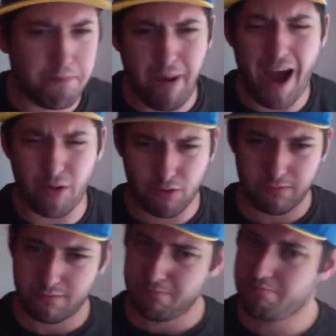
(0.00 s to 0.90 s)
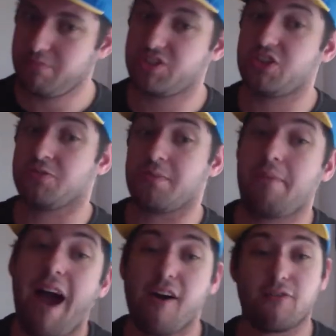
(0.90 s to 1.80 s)

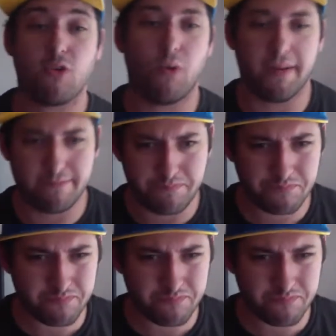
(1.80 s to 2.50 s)
Powerful one.